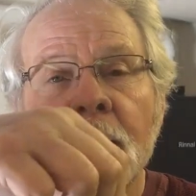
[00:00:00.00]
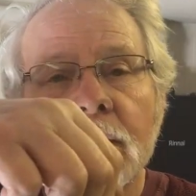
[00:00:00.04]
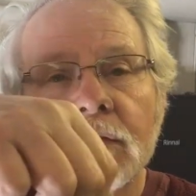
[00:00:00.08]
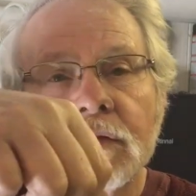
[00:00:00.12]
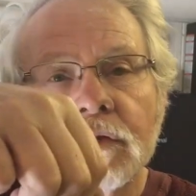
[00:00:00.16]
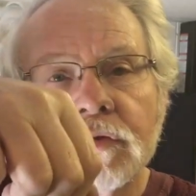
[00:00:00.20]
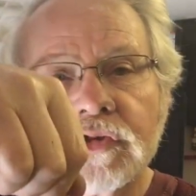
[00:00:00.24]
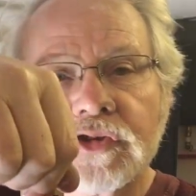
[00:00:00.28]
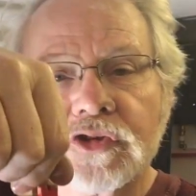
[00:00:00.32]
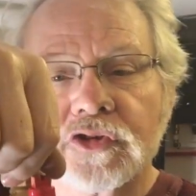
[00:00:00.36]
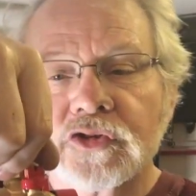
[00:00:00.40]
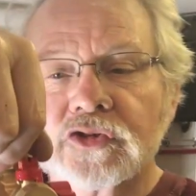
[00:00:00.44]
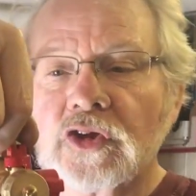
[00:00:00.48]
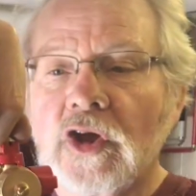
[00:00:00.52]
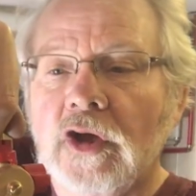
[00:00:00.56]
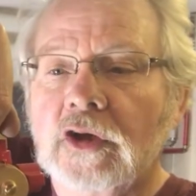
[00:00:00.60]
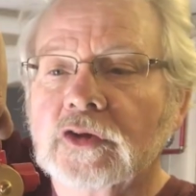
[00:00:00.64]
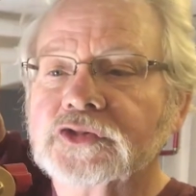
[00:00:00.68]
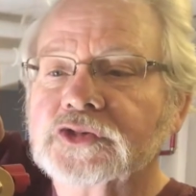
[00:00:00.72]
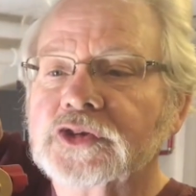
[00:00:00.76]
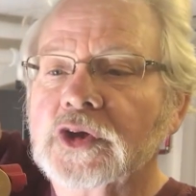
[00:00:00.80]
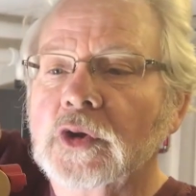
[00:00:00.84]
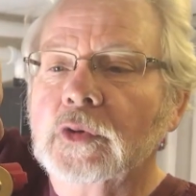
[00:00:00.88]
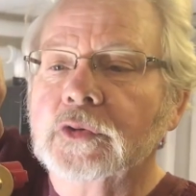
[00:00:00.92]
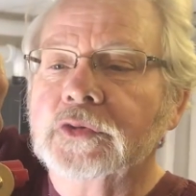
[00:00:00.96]
This is
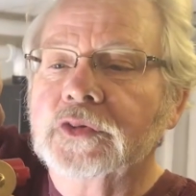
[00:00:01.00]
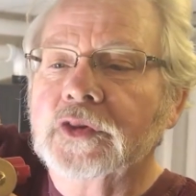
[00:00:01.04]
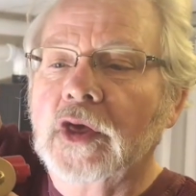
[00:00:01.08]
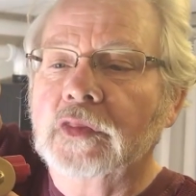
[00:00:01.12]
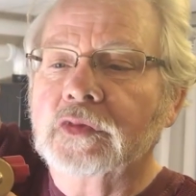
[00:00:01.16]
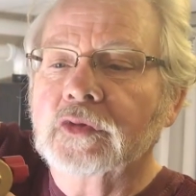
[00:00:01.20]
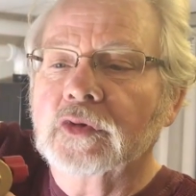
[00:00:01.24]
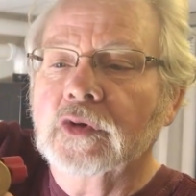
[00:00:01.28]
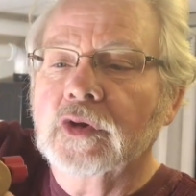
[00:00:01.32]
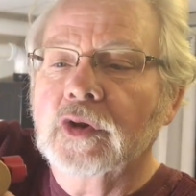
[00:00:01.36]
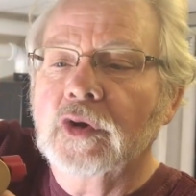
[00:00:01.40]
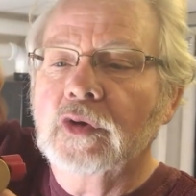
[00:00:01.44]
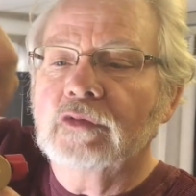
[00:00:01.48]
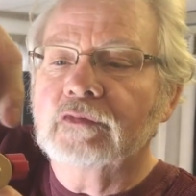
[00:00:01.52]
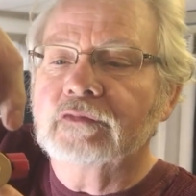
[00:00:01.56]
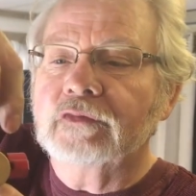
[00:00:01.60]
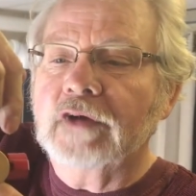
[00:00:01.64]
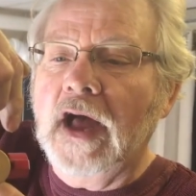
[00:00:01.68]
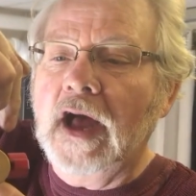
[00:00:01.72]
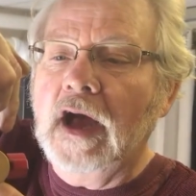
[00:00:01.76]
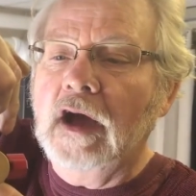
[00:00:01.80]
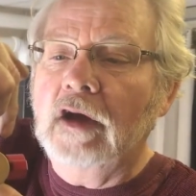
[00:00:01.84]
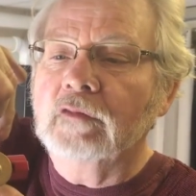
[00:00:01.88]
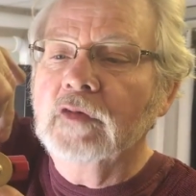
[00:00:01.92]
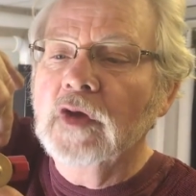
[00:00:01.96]
also another little
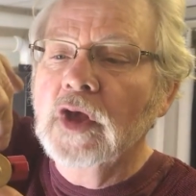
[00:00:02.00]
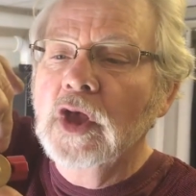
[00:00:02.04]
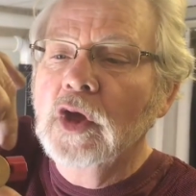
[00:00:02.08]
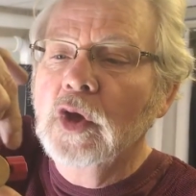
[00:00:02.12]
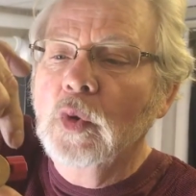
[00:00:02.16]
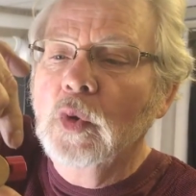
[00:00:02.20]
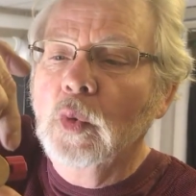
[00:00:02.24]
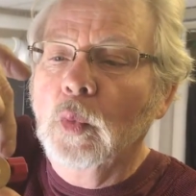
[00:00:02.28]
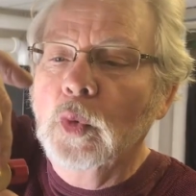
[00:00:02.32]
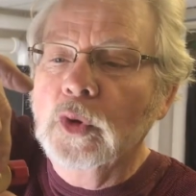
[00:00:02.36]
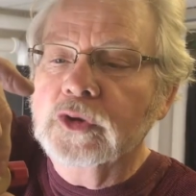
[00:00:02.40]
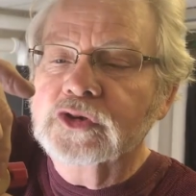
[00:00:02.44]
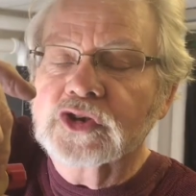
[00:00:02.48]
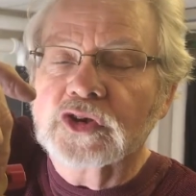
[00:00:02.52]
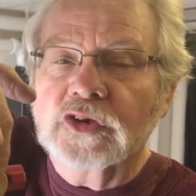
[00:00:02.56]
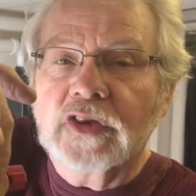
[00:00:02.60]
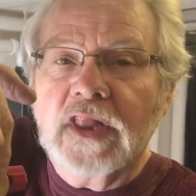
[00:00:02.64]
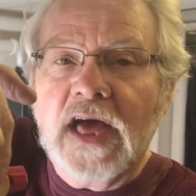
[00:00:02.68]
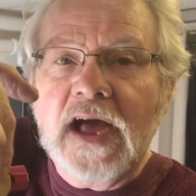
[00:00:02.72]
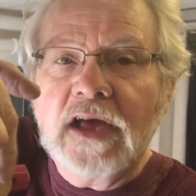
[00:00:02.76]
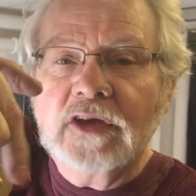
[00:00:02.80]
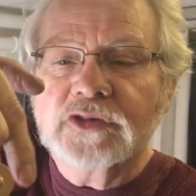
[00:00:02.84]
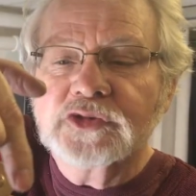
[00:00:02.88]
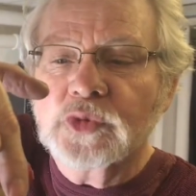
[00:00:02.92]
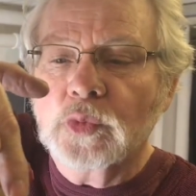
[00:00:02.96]
valve which
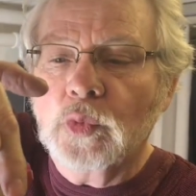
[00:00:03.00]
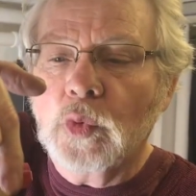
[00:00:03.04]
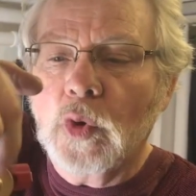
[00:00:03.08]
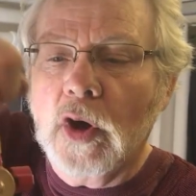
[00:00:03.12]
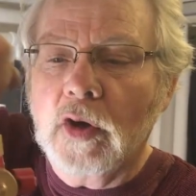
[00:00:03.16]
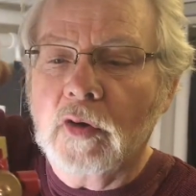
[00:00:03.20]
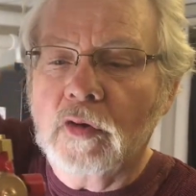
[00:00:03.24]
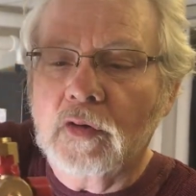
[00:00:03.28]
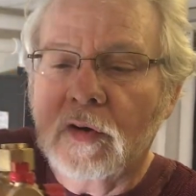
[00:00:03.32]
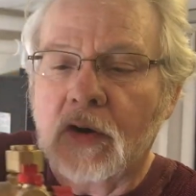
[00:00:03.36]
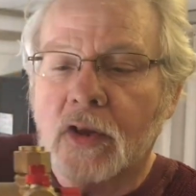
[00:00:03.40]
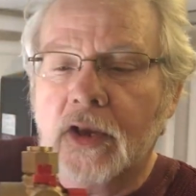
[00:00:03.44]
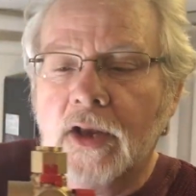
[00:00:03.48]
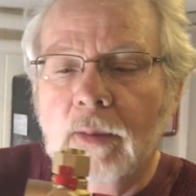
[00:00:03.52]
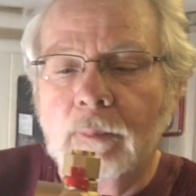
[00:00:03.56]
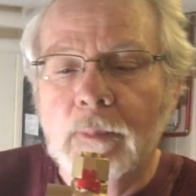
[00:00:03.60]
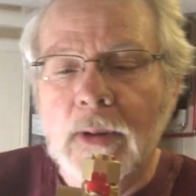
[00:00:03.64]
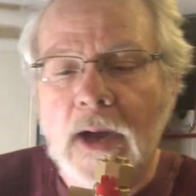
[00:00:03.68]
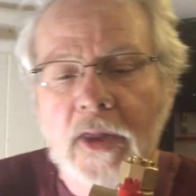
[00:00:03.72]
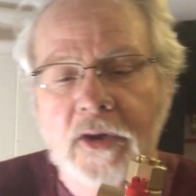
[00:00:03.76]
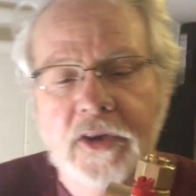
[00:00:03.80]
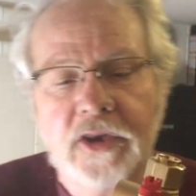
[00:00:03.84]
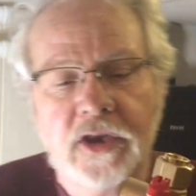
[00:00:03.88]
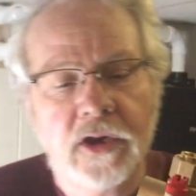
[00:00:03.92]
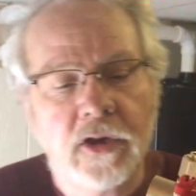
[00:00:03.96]
allows the water to come
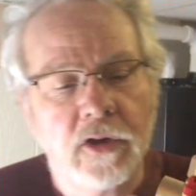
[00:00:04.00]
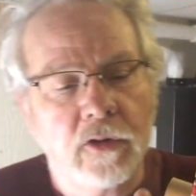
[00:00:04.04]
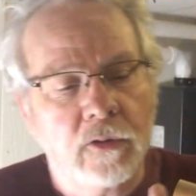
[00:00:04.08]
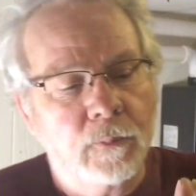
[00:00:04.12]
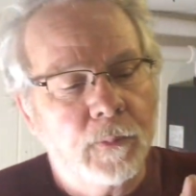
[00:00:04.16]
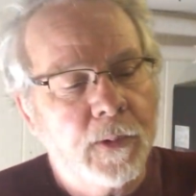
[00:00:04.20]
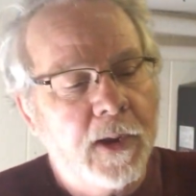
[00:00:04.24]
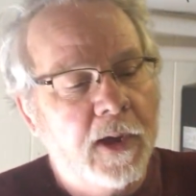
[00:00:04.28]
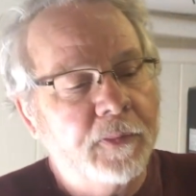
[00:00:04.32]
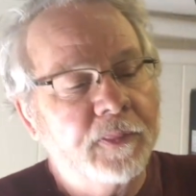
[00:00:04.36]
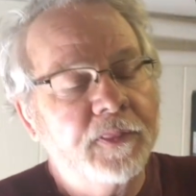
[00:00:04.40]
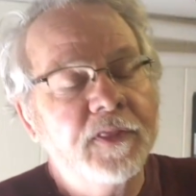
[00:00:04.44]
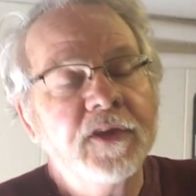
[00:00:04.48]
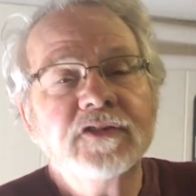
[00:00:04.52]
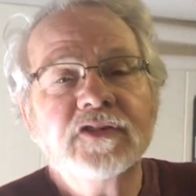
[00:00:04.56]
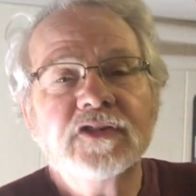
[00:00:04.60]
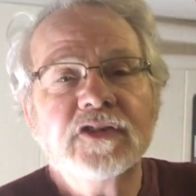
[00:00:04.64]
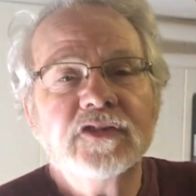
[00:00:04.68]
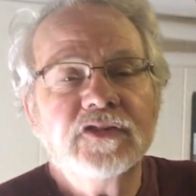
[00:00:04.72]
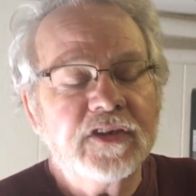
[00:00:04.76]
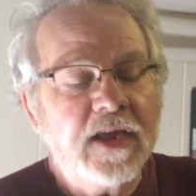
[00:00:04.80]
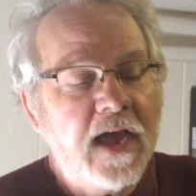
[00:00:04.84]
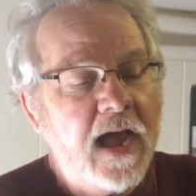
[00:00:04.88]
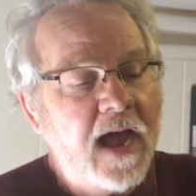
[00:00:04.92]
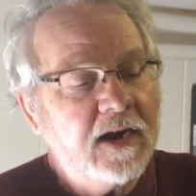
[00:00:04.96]
out here. Now, this
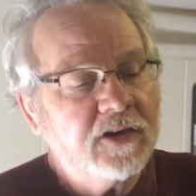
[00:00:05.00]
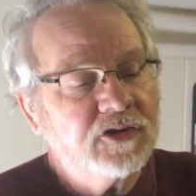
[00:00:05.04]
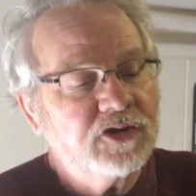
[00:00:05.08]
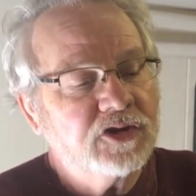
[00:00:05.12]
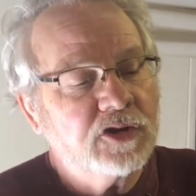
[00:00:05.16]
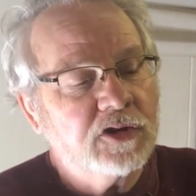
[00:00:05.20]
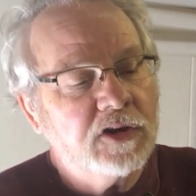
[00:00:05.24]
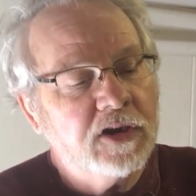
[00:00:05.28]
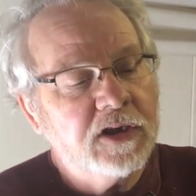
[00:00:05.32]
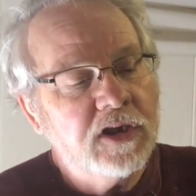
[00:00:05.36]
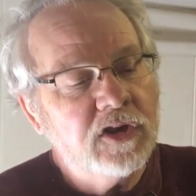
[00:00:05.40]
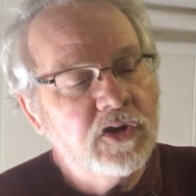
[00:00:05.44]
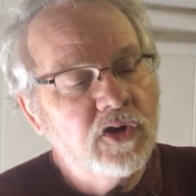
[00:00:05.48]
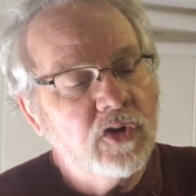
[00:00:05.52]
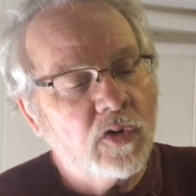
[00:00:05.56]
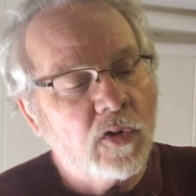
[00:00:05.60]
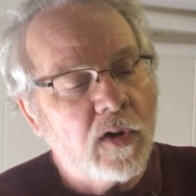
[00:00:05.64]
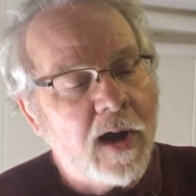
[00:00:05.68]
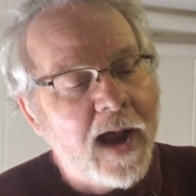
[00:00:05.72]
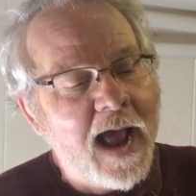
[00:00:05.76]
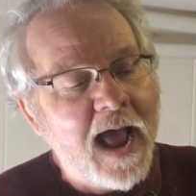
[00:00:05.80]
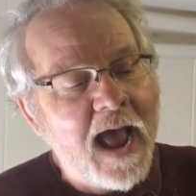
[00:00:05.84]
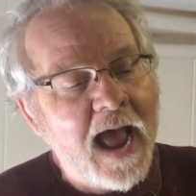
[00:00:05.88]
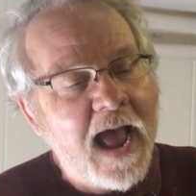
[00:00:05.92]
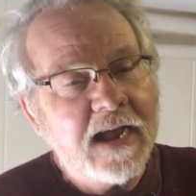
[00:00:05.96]
is actually
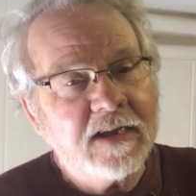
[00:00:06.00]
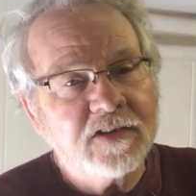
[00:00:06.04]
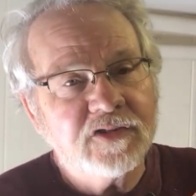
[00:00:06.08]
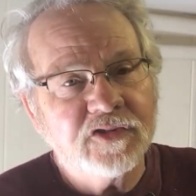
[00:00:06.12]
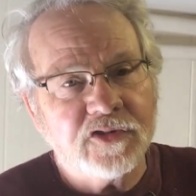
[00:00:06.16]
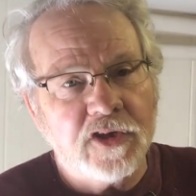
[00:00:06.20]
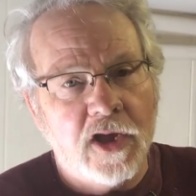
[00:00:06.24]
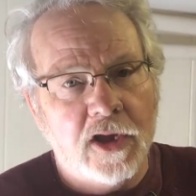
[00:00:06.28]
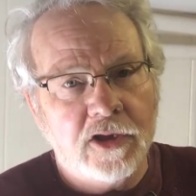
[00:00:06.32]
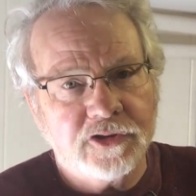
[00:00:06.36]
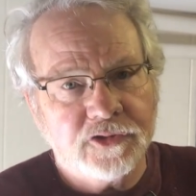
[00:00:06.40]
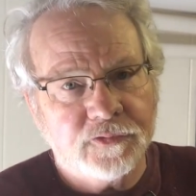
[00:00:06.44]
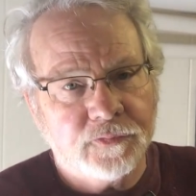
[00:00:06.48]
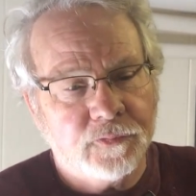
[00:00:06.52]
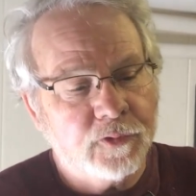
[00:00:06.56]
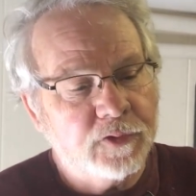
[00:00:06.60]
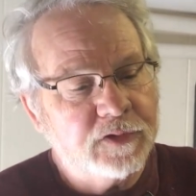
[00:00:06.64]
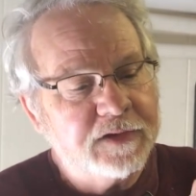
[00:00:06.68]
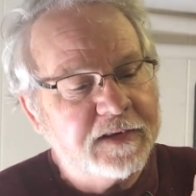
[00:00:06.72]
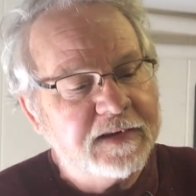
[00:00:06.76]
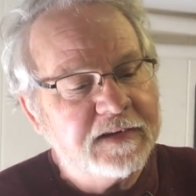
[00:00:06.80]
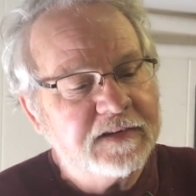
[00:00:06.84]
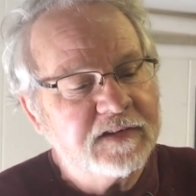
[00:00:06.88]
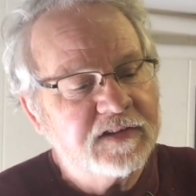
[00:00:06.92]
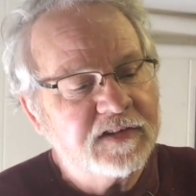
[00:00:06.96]
your access for
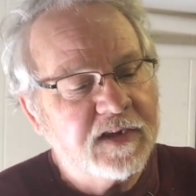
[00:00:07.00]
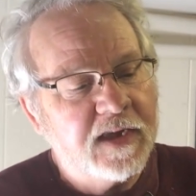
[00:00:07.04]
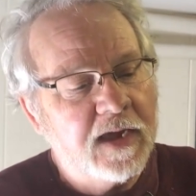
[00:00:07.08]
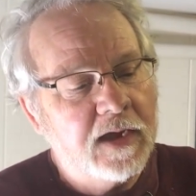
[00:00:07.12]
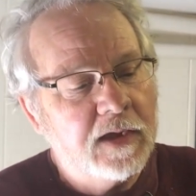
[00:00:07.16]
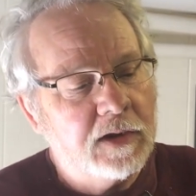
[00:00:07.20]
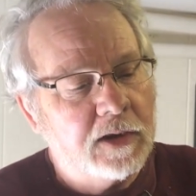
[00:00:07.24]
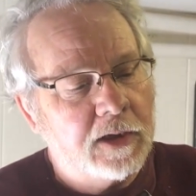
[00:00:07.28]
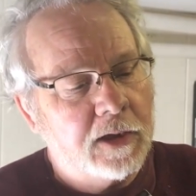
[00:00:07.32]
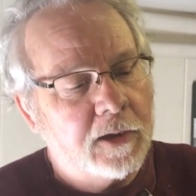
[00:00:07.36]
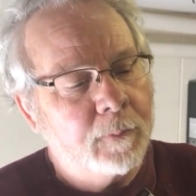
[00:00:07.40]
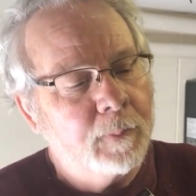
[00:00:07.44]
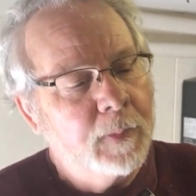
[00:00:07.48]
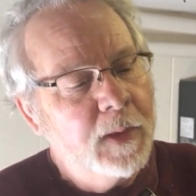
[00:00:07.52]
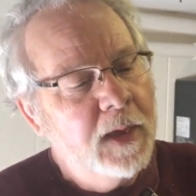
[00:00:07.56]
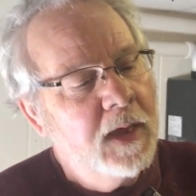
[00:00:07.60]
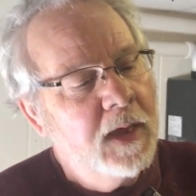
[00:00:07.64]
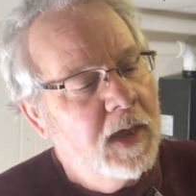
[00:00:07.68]
descaling.